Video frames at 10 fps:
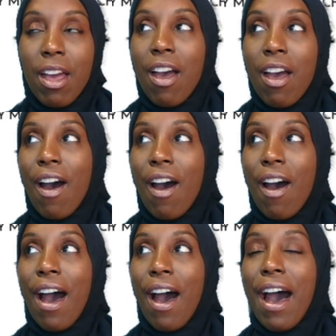I
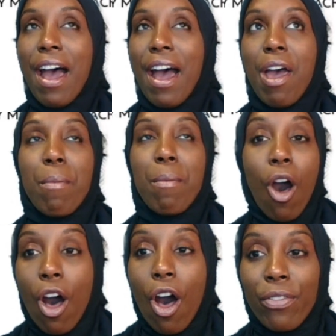am an
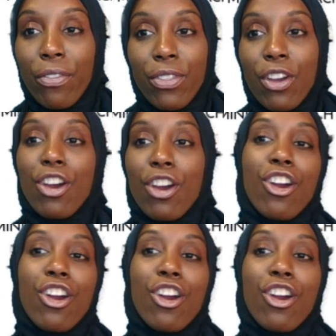author.